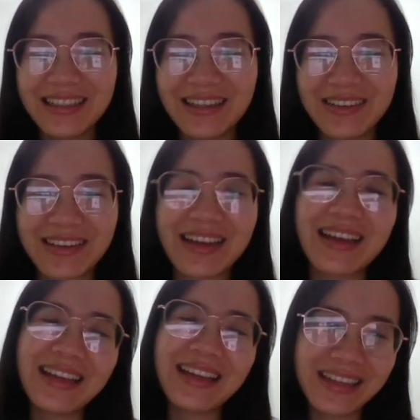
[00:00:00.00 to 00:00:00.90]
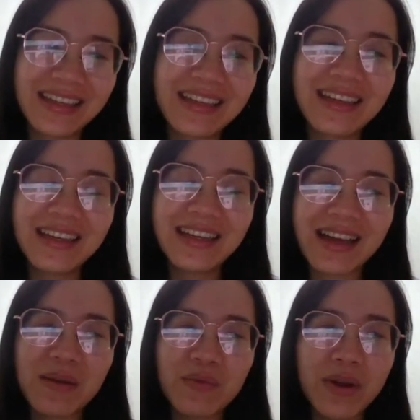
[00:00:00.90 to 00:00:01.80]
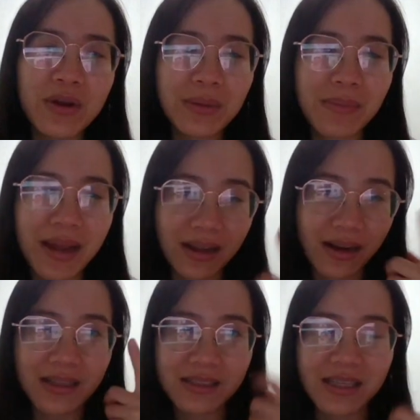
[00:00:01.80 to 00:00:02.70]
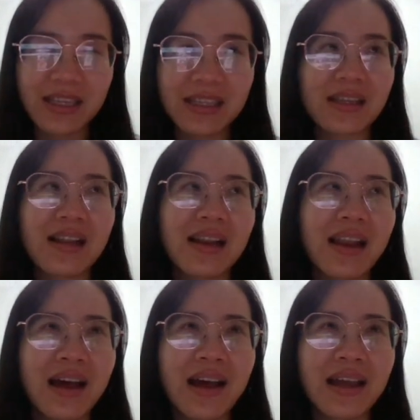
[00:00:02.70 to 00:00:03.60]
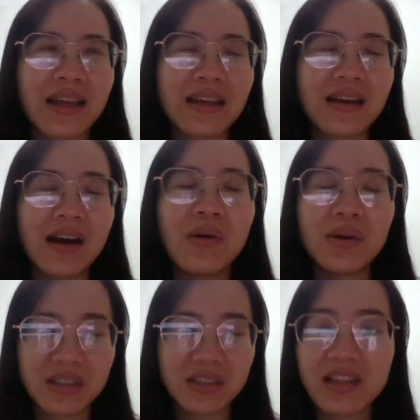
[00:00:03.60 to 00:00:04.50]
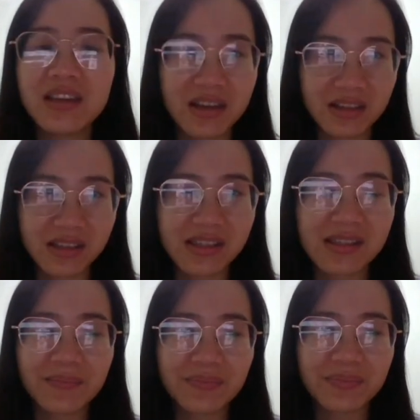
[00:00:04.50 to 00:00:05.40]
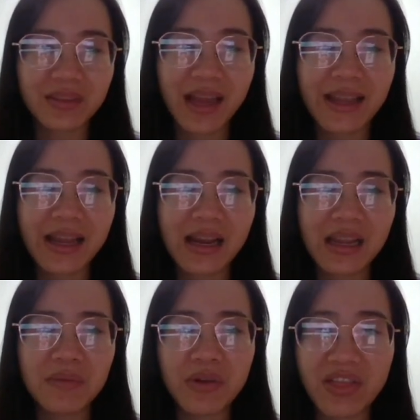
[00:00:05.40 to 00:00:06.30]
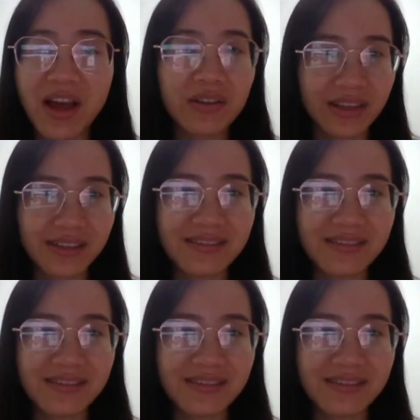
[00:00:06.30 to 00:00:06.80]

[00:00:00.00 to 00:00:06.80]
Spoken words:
Okay. I'm wearing my glasses like over 10 years. I can live without it.